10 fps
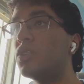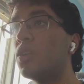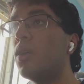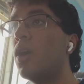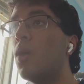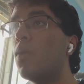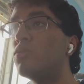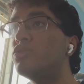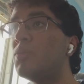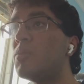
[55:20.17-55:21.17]
So,
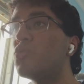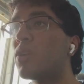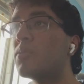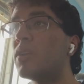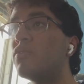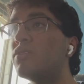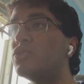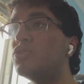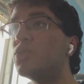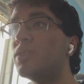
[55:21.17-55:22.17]
what would you maybe recommend for
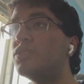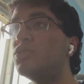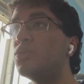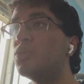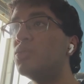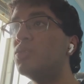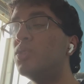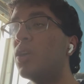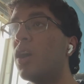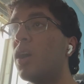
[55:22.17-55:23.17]
students who
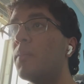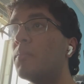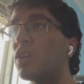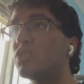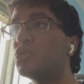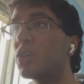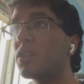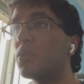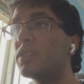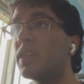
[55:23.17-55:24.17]
um, are
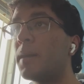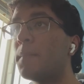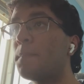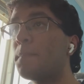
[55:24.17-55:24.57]
struggling with that?